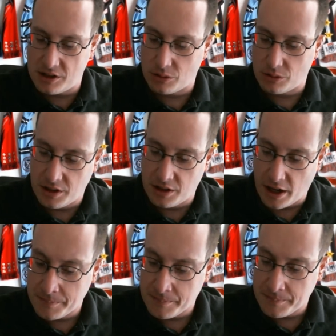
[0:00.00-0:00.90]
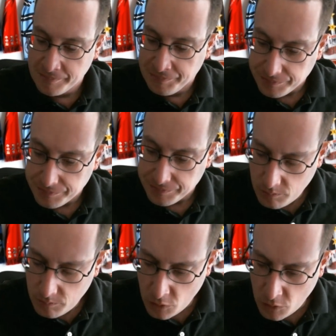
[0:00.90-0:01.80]
or did not,
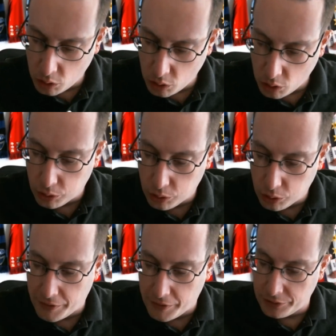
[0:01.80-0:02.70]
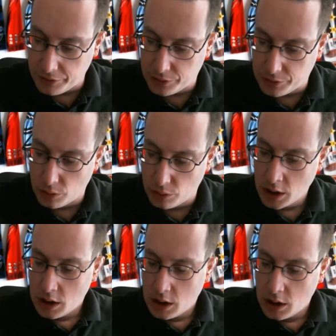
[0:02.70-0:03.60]
or who are older veterans who
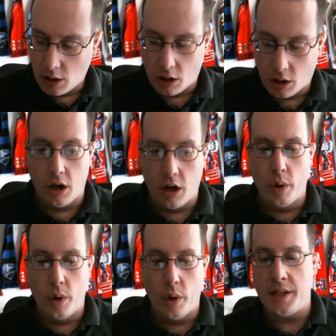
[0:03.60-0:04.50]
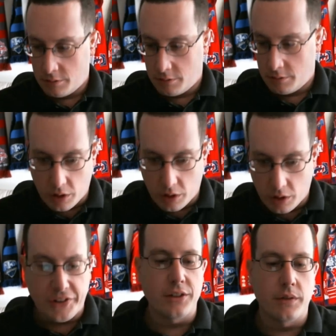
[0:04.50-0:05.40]
are on the way towards
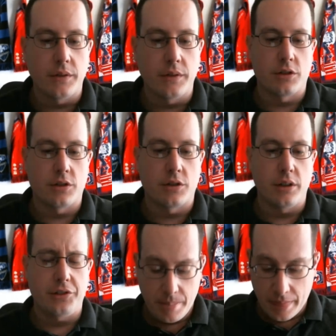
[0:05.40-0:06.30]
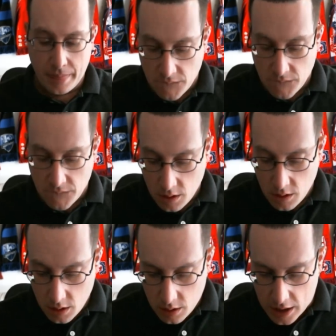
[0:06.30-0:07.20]
the end of their careers.
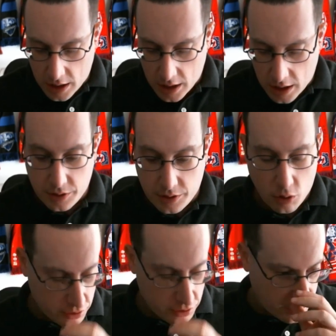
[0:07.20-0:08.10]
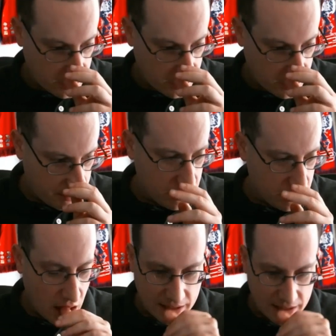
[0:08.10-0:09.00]
And were signed by
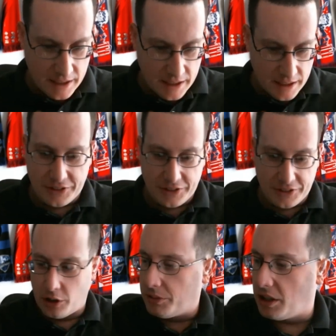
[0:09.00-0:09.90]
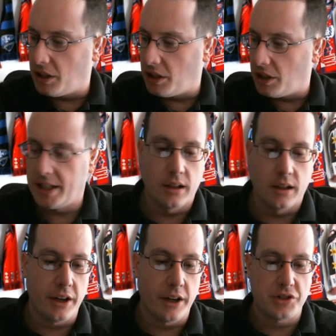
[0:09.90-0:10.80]
NASL teams to make some
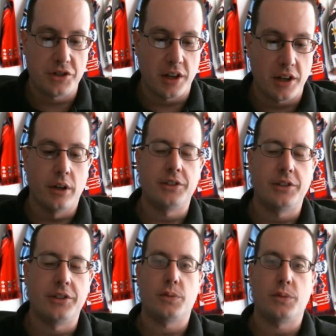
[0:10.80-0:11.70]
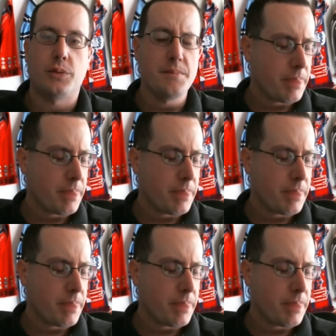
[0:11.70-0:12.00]
headlines, which they have done successfully.